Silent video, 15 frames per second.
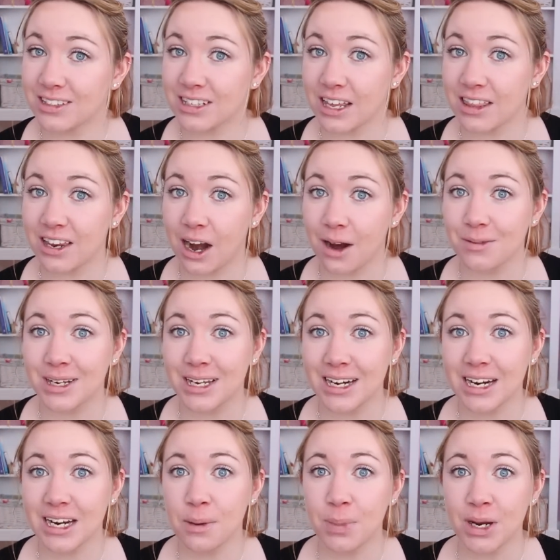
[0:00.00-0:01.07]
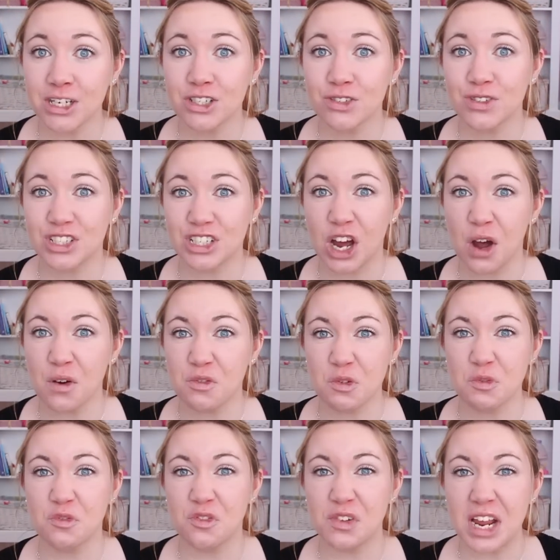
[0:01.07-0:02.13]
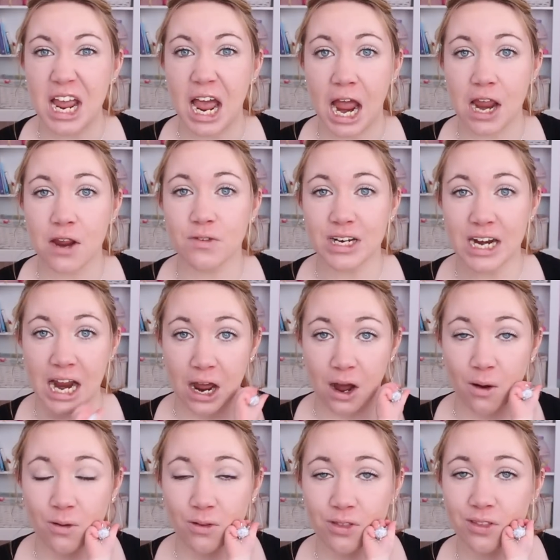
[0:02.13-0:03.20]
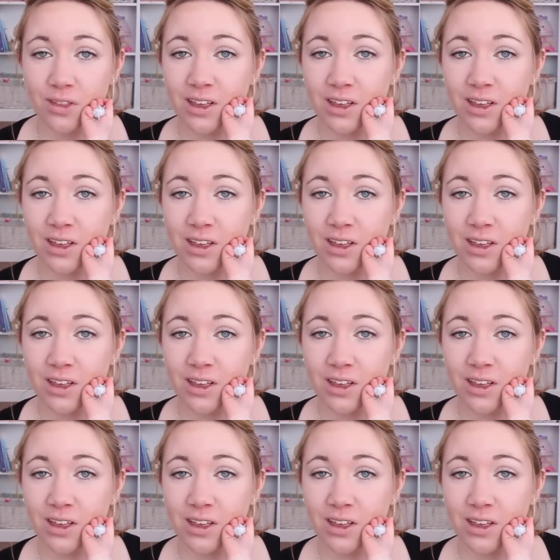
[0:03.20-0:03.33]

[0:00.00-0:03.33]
to say that I'm getting a bunch of stuff from Fairhaven Health.